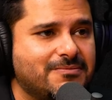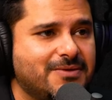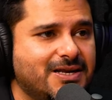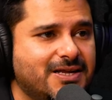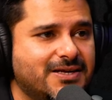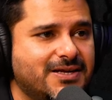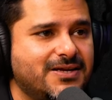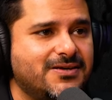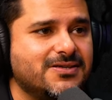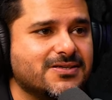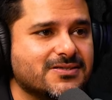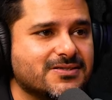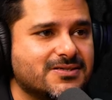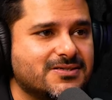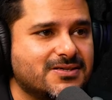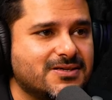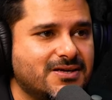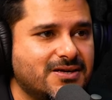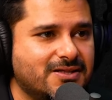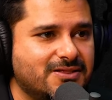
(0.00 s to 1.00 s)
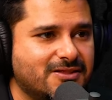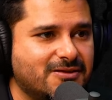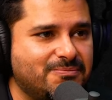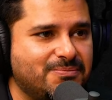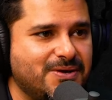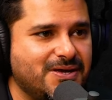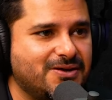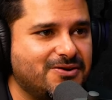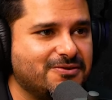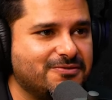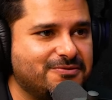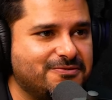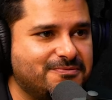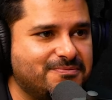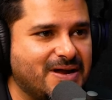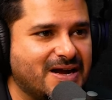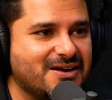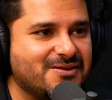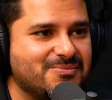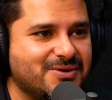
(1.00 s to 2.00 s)
million Indians in the peak of
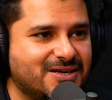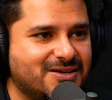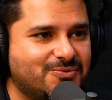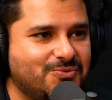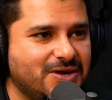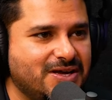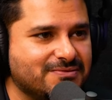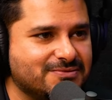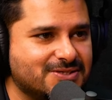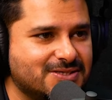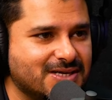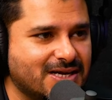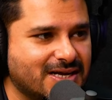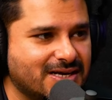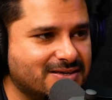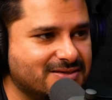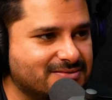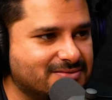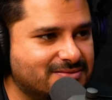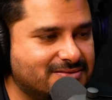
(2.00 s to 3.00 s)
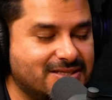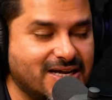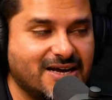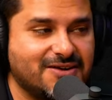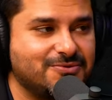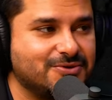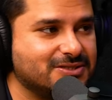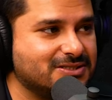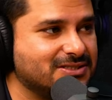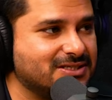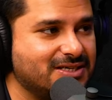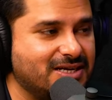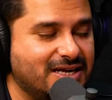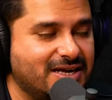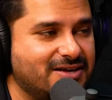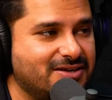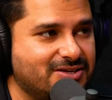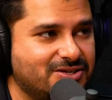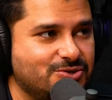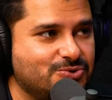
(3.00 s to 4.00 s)
pandemic waves, and that was a
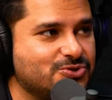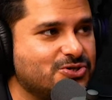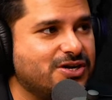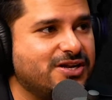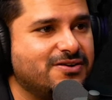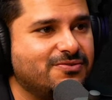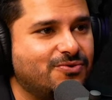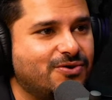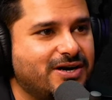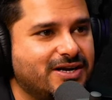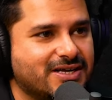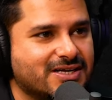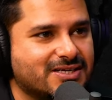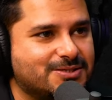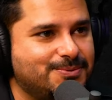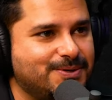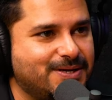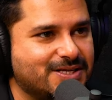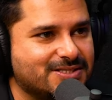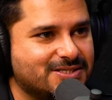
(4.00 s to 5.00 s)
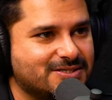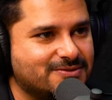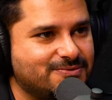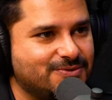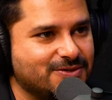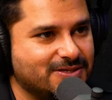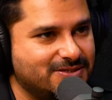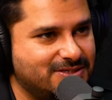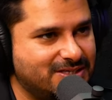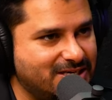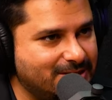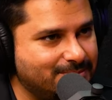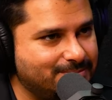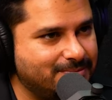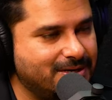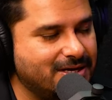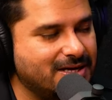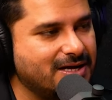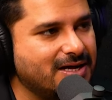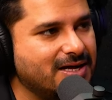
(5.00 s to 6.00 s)
hugely rewarding experience for the
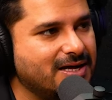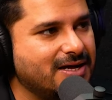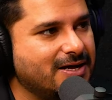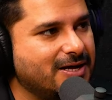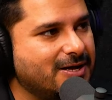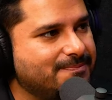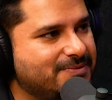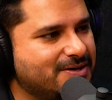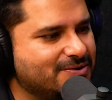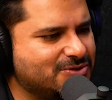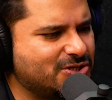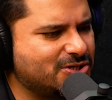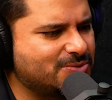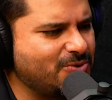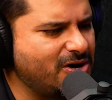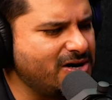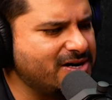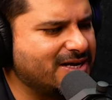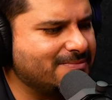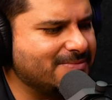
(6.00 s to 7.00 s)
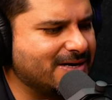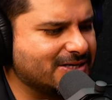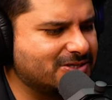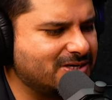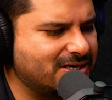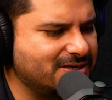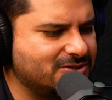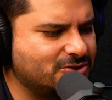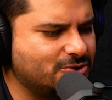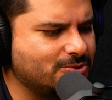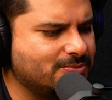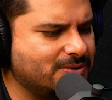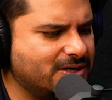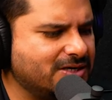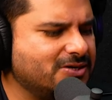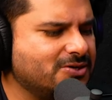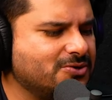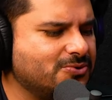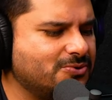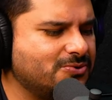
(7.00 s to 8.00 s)
team there was a small team actually.
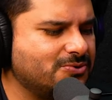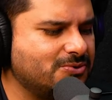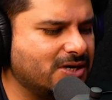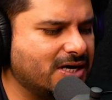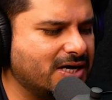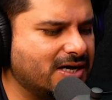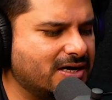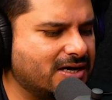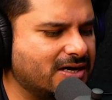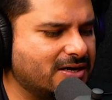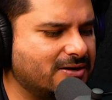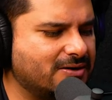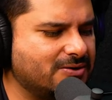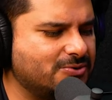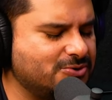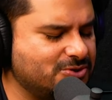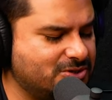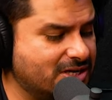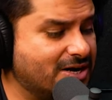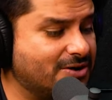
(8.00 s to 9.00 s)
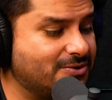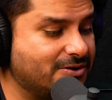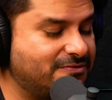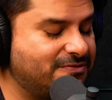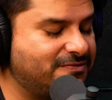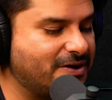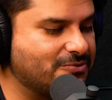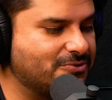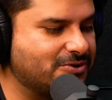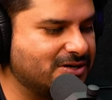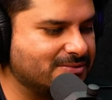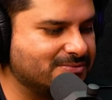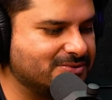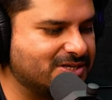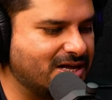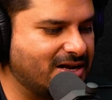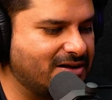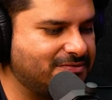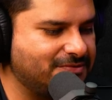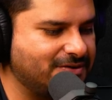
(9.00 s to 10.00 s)
Sumanyu, uh, who's now a founder
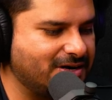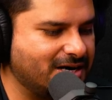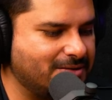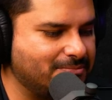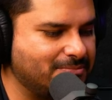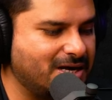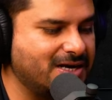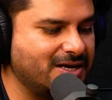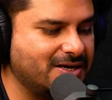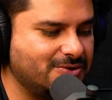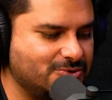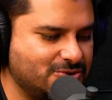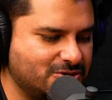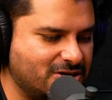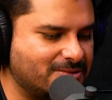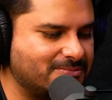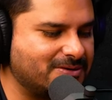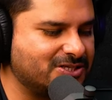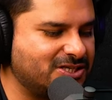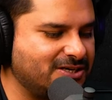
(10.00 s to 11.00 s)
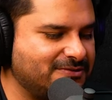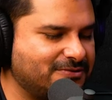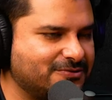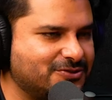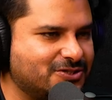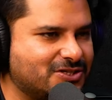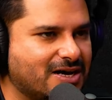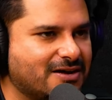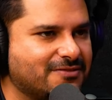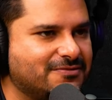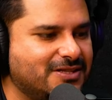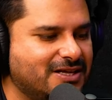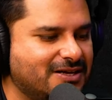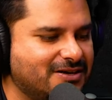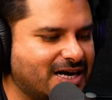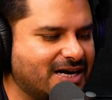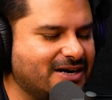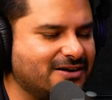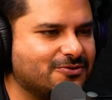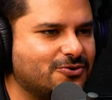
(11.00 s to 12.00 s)
himself, and Manan, who's now my chief of staff, they
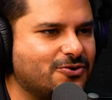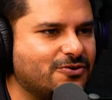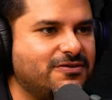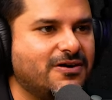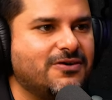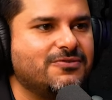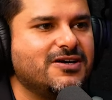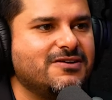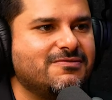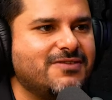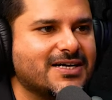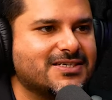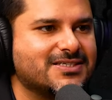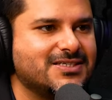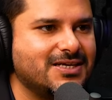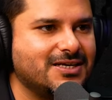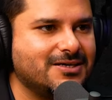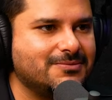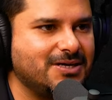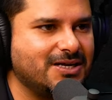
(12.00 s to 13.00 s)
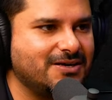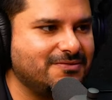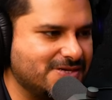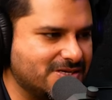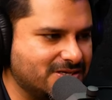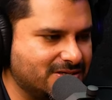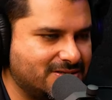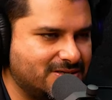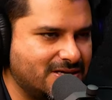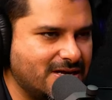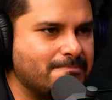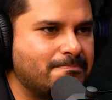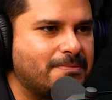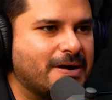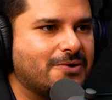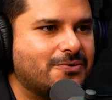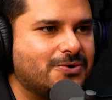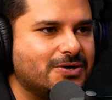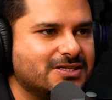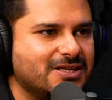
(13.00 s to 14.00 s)
kind of co founded Vaccinate Me and we just
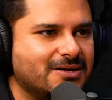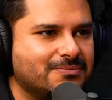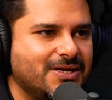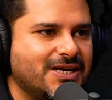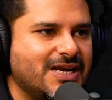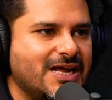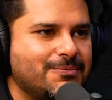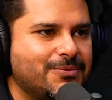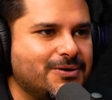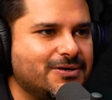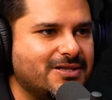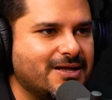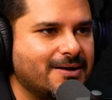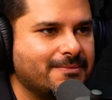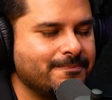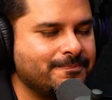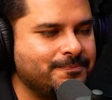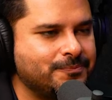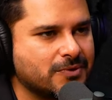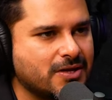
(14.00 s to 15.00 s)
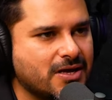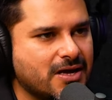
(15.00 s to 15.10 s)
empowered them, enabled them